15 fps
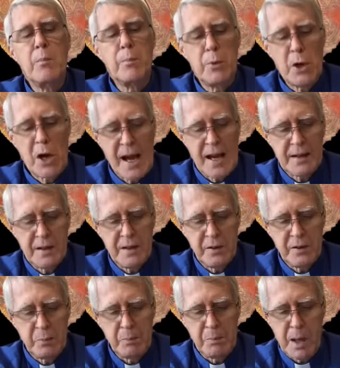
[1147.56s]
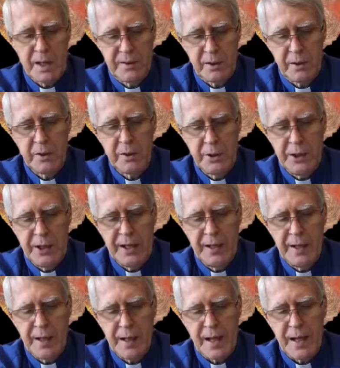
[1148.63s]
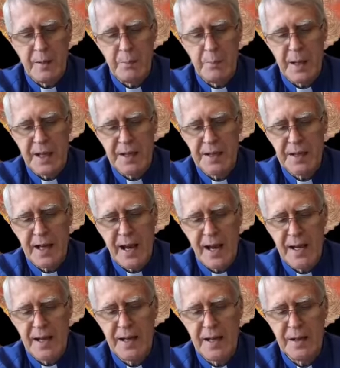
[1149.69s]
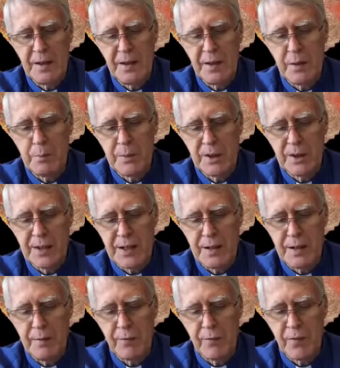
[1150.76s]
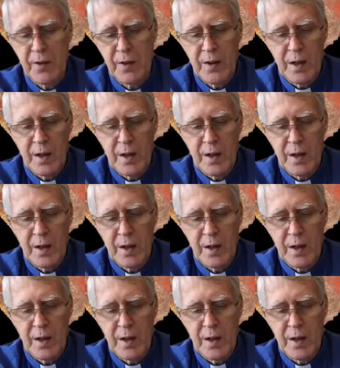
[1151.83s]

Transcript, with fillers: Practice mustering and maintaining the belief